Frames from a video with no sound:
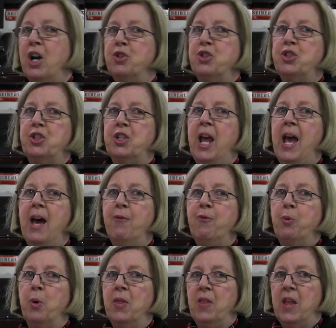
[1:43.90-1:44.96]
our
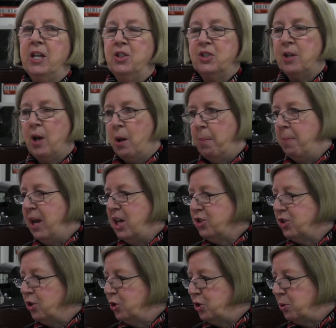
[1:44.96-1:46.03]
staff, when they saw
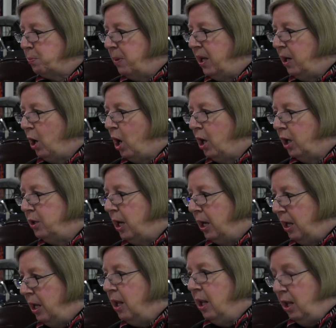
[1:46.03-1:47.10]
Messerschmitt on
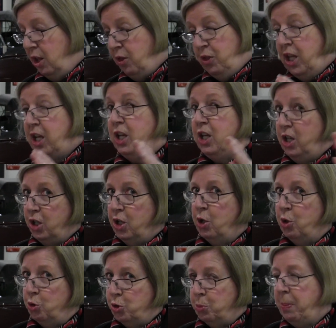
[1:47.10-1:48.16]
the
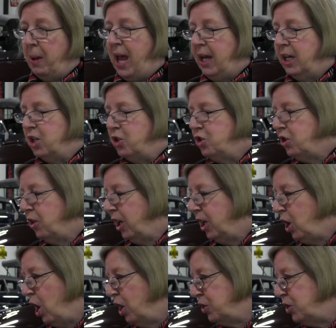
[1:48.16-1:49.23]
huge package
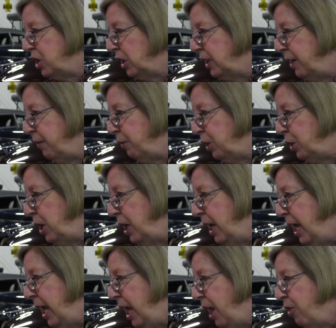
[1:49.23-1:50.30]
that got delivered,
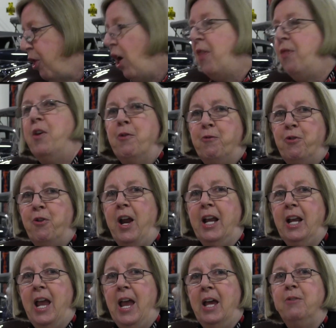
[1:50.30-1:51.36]
thought that
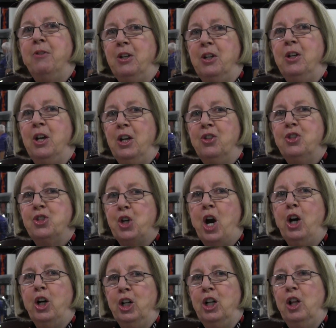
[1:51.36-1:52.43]
Frank had
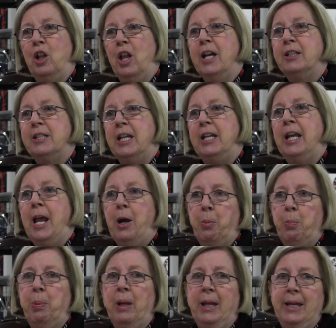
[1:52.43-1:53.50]
started collecting
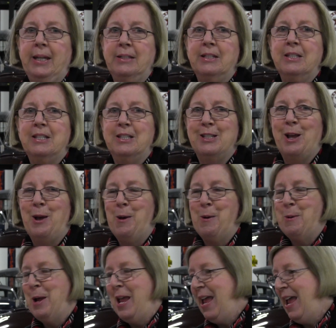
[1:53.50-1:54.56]
airplanes.
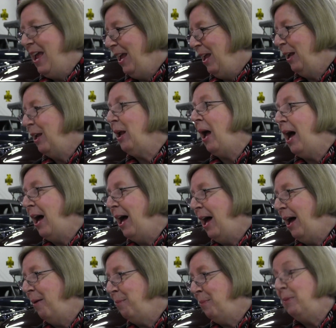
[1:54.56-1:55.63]
So
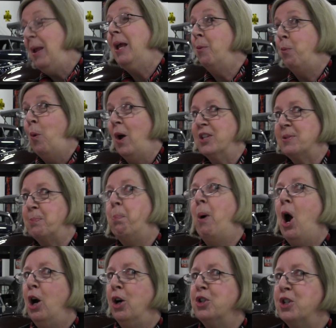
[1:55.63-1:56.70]
it was
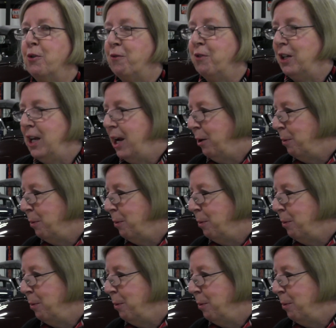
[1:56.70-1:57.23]
part of an